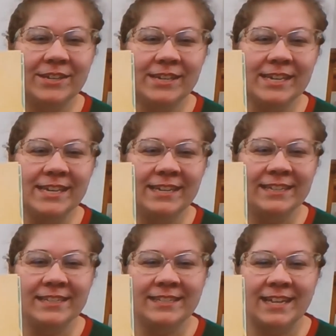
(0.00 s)

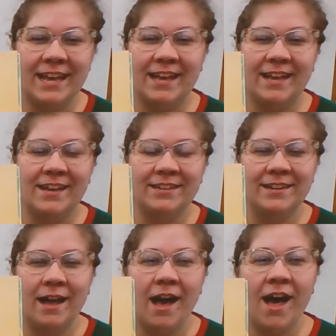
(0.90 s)
cookies
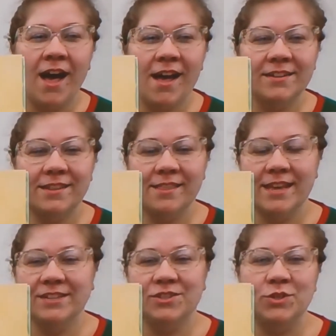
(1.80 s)
and hot
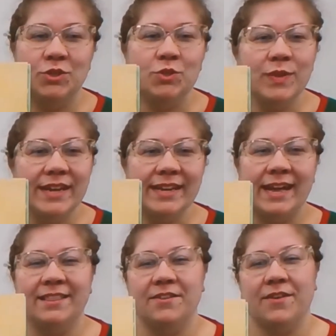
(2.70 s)
things to drink.
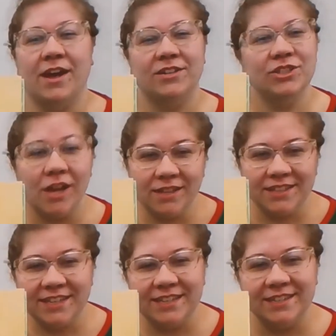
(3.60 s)
I love hot
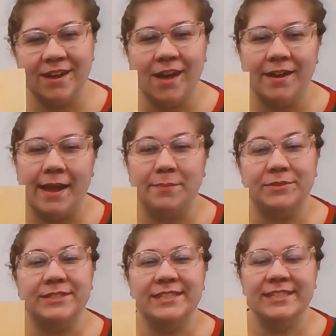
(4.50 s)
chocolate and hot
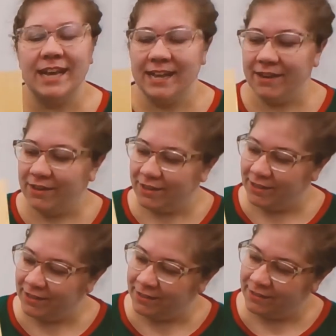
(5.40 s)
apple
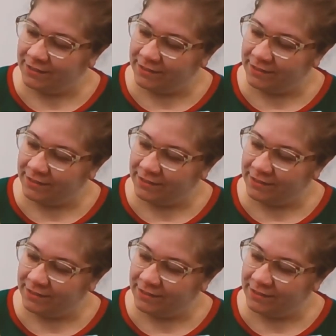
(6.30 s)
cider.